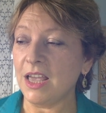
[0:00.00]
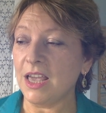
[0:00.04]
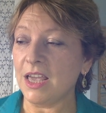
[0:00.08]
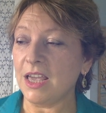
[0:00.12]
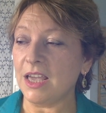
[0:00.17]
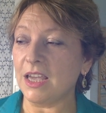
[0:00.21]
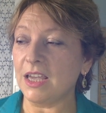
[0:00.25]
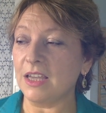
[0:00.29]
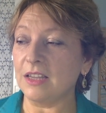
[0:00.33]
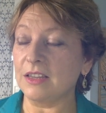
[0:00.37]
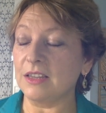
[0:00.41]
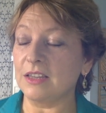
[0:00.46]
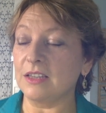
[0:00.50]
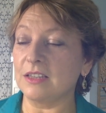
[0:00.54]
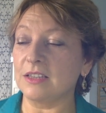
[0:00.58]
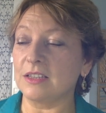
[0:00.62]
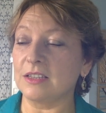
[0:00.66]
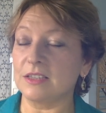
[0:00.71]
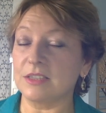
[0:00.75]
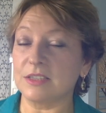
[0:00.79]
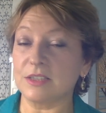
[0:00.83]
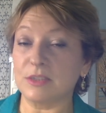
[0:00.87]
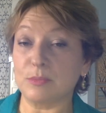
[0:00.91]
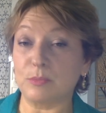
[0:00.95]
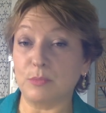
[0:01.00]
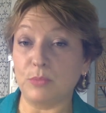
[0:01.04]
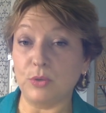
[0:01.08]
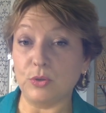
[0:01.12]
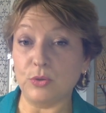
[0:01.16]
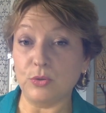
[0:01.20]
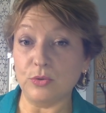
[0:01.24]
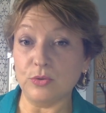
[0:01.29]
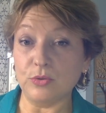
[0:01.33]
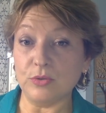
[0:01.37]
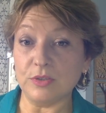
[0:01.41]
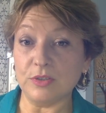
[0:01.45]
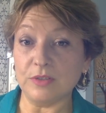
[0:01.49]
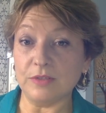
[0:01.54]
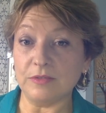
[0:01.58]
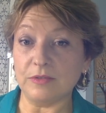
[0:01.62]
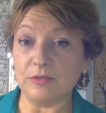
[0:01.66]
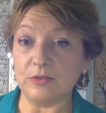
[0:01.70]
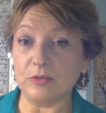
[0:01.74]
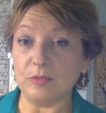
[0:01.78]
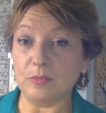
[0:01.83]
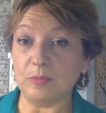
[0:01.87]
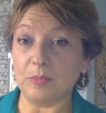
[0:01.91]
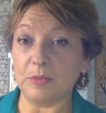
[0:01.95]
in this
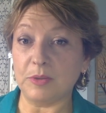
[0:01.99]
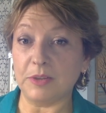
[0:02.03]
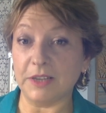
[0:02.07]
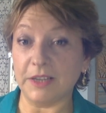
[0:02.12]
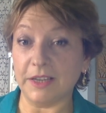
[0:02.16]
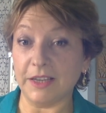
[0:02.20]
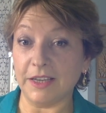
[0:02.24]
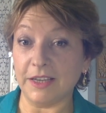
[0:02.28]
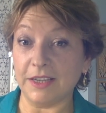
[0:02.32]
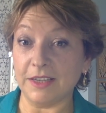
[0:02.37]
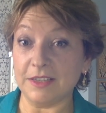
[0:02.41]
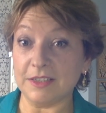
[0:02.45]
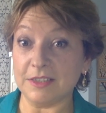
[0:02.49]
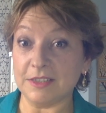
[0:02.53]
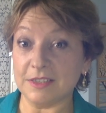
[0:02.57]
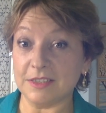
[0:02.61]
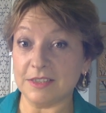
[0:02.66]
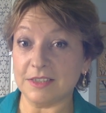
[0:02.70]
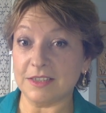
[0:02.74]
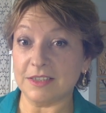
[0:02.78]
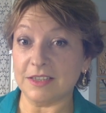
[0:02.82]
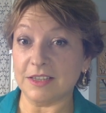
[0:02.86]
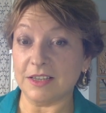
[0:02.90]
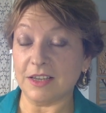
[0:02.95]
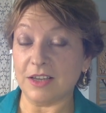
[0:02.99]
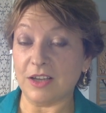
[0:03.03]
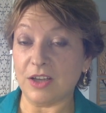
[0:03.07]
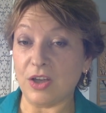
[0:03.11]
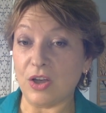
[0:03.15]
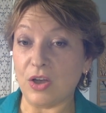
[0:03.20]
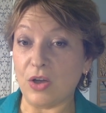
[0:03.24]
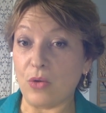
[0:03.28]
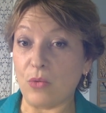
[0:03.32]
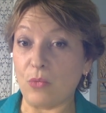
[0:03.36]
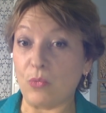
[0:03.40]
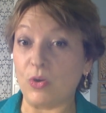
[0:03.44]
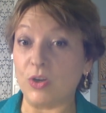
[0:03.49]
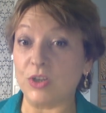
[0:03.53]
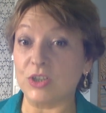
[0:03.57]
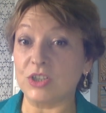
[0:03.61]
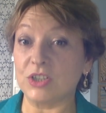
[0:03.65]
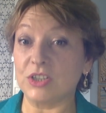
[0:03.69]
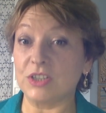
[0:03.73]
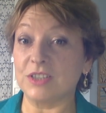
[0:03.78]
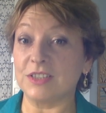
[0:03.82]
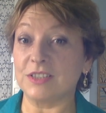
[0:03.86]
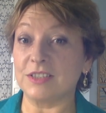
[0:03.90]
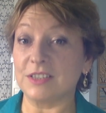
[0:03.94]
beautiful place where
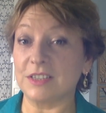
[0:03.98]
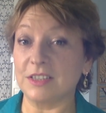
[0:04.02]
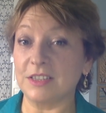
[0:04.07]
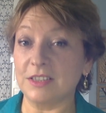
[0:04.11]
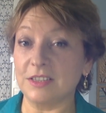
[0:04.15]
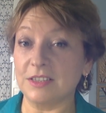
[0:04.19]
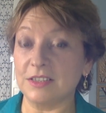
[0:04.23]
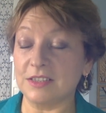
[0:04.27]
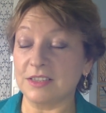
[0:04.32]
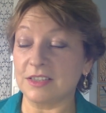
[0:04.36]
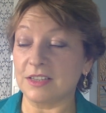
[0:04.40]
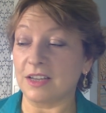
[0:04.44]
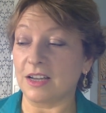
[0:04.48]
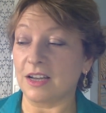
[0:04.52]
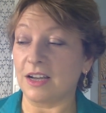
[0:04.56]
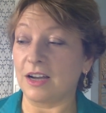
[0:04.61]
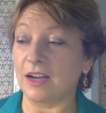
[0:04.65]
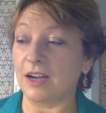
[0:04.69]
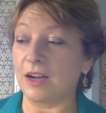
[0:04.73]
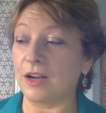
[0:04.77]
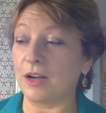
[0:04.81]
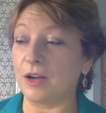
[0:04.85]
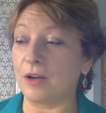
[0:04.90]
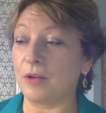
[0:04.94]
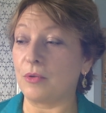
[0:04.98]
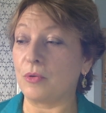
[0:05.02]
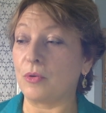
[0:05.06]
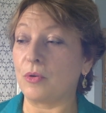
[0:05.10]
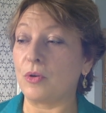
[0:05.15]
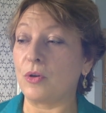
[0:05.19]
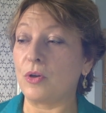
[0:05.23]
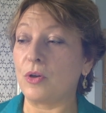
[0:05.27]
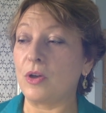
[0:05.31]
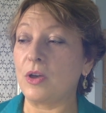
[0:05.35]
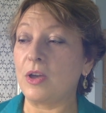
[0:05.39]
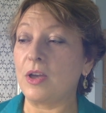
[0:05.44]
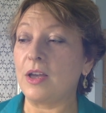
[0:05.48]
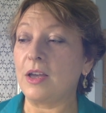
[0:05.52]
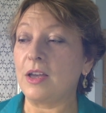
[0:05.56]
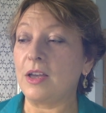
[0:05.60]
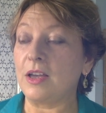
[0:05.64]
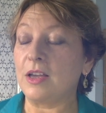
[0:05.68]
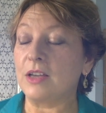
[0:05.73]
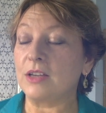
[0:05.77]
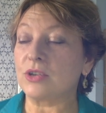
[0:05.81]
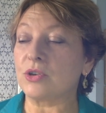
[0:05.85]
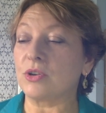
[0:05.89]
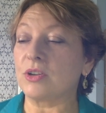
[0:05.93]
she sees
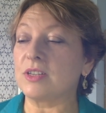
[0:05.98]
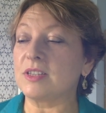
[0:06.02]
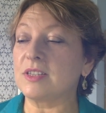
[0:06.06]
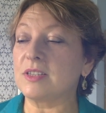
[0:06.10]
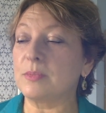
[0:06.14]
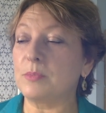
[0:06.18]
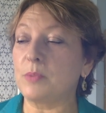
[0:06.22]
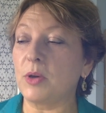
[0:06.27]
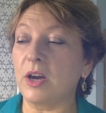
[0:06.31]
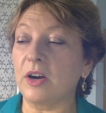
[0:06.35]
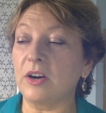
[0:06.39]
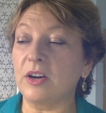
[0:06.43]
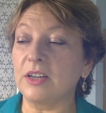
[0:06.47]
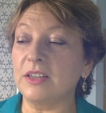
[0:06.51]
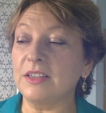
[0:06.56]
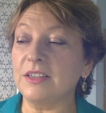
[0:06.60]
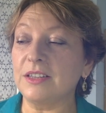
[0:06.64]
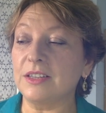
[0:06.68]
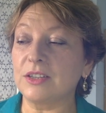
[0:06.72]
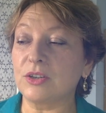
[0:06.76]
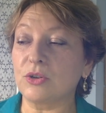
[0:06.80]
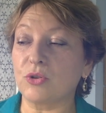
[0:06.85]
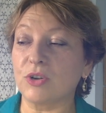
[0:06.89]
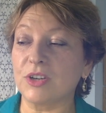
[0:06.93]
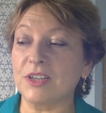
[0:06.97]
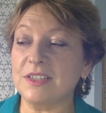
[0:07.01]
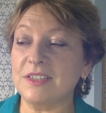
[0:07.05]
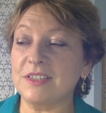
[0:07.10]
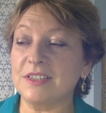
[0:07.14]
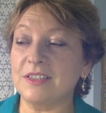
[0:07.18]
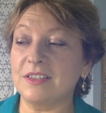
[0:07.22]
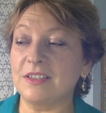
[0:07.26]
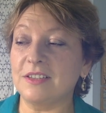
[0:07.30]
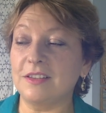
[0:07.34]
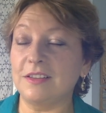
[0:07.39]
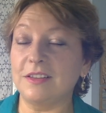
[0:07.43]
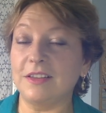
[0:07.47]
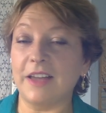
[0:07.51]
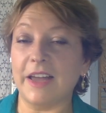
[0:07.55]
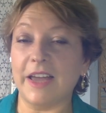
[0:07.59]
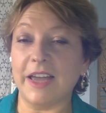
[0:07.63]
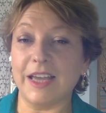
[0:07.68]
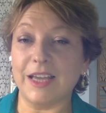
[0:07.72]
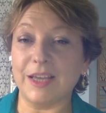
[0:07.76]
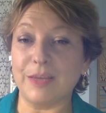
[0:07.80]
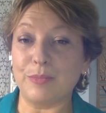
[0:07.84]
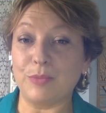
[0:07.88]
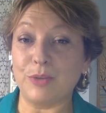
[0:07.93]
transparent
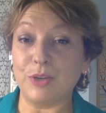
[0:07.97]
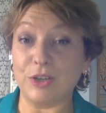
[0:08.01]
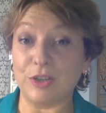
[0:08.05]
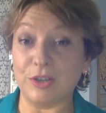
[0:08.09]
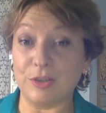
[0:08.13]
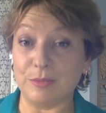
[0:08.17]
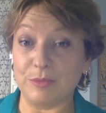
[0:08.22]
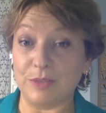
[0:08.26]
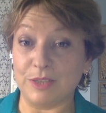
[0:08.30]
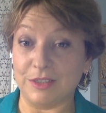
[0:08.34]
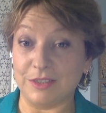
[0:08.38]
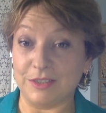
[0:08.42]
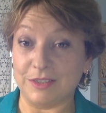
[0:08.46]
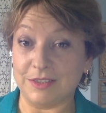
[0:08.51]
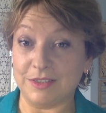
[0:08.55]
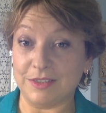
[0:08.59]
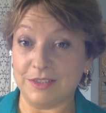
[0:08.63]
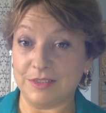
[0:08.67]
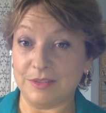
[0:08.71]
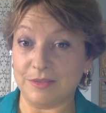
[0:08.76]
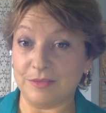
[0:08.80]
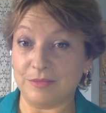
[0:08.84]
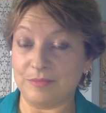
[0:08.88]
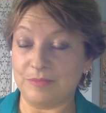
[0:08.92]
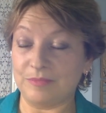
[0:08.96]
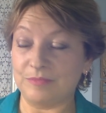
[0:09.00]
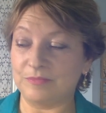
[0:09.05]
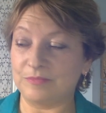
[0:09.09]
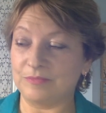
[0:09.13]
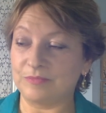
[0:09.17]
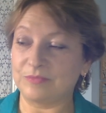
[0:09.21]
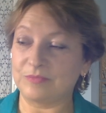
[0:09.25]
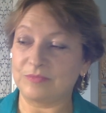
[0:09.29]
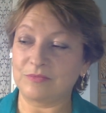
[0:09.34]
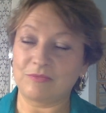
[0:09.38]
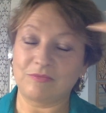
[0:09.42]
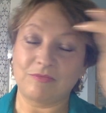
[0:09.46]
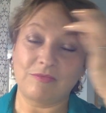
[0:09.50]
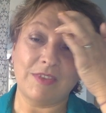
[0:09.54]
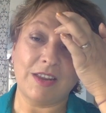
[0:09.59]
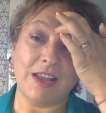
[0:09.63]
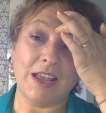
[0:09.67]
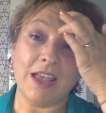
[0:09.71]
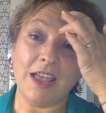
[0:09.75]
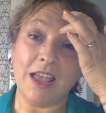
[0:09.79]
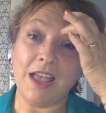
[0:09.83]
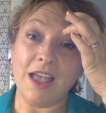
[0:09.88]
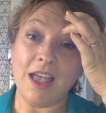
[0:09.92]
crystal-like pyramids.
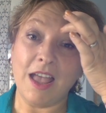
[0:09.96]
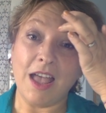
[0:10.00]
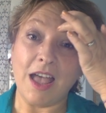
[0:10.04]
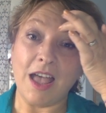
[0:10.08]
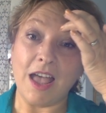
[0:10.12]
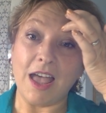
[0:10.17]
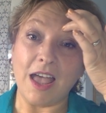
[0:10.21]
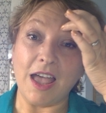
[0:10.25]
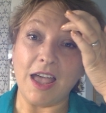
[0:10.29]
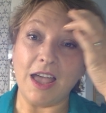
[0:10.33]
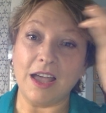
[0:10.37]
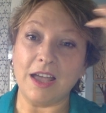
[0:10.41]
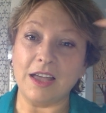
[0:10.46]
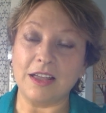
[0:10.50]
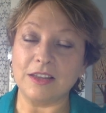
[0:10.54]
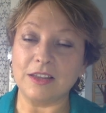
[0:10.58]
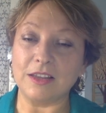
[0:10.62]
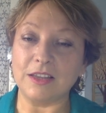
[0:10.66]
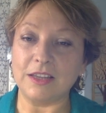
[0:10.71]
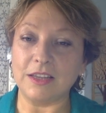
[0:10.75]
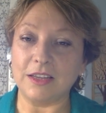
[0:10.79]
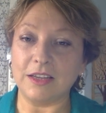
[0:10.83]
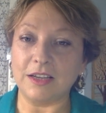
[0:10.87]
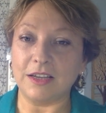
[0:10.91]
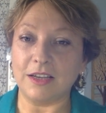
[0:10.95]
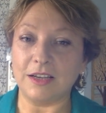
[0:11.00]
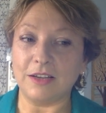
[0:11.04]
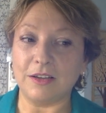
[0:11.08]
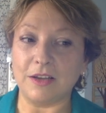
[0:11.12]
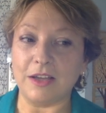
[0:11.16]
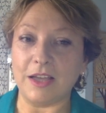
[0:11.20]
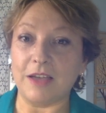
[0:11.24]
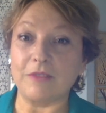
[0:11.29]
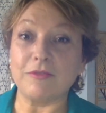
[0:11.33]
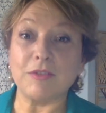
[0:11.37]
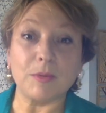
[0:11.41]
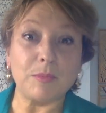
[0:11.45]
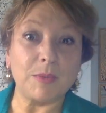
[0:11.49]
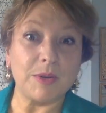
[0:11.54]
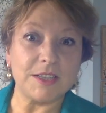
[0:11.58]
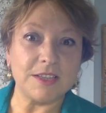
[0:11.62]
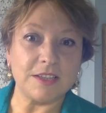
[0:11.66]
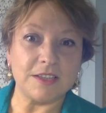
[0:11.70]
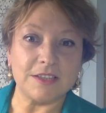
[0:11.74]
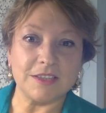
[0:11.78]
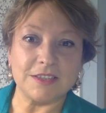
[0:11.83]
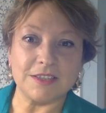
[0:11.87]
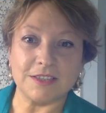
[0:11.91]
And
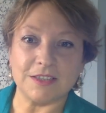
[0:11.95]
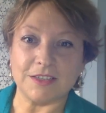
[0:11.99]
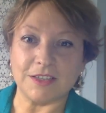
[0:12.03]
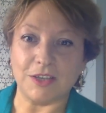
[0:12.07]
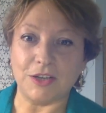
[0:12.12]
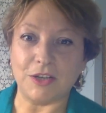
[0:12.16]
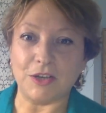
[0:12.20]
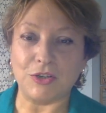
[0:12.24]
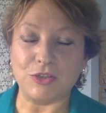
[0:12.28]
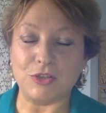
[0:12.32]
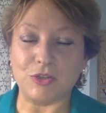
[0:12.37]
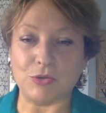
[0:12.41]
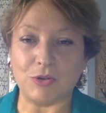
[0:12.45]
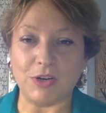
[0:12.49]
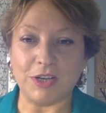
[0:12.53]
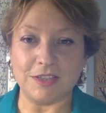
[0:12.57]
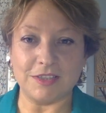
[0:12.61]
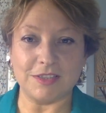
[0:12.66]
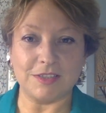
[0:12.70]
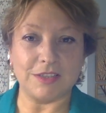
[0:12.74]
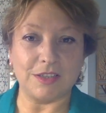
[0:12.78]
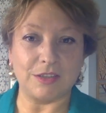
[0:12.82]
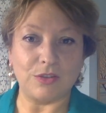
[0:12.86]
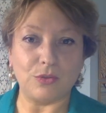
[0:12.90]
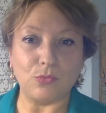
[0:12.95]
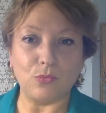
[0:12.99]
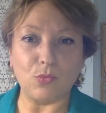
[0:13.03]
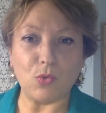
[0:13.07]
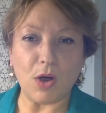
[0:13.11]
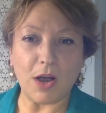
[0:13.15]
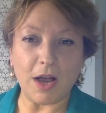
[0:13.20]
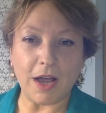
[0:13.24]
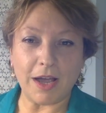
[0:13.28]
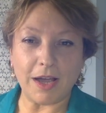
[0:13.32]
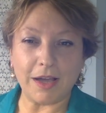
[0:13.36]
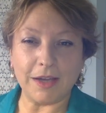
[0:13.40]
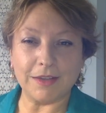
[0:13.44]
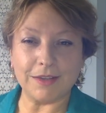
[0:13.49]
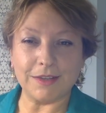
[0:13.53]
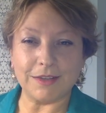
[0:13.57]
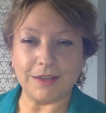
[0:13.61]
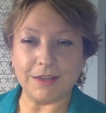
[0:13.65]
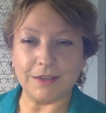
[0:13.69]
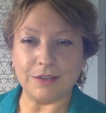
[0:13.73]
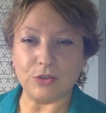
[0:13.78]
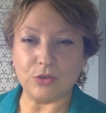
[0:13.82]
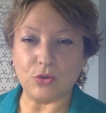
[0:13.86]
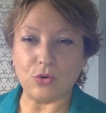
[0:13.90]
everybody is dressed in white
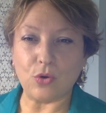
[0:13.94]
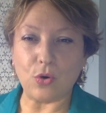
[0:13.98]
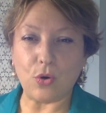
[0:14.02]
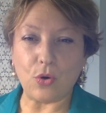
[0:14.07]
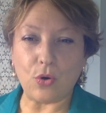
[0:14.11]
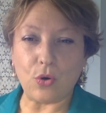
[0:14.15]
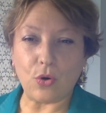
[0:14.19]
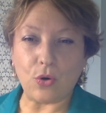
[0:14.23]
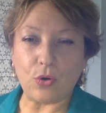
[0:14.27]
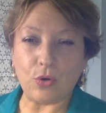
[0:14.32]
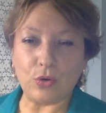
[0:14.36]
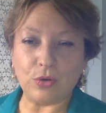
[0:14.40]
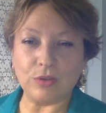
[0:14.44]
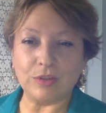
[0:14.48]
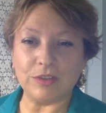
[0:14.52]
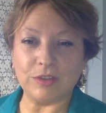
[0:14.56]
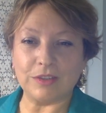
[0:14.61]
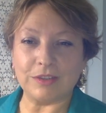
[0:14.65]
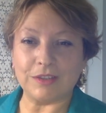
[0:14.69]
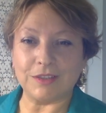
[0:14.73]
and gold.